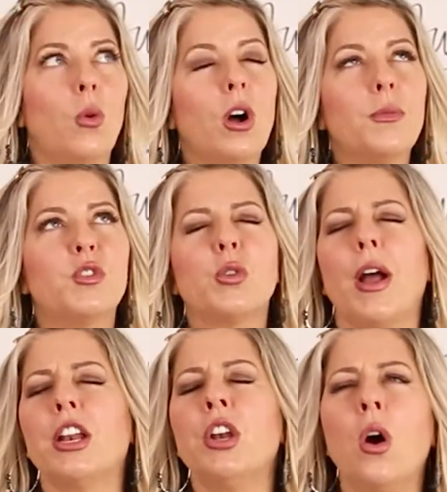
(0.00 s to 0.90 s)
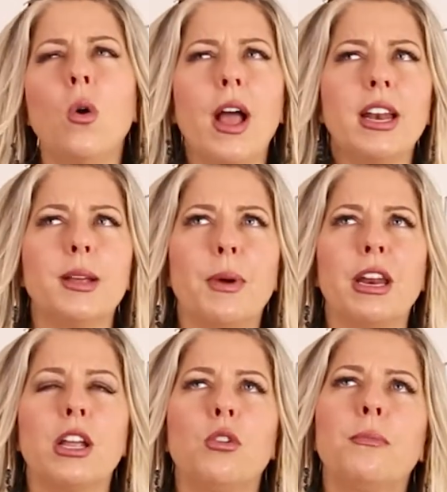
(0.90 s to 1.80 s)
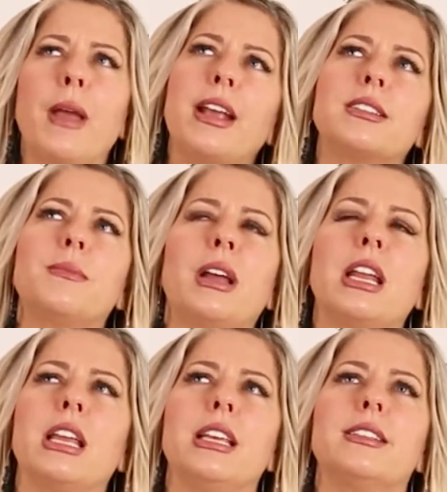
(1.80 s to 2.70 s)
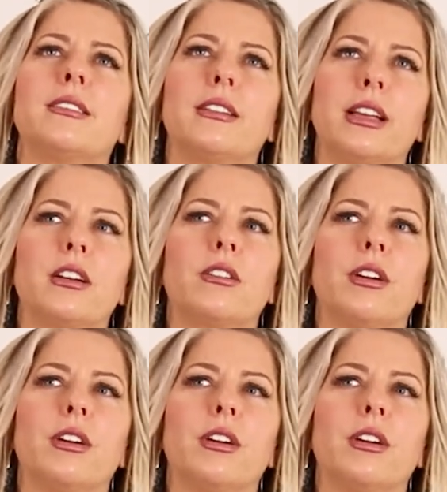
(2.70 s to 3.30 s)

Well, do I know anybody who makes money easily and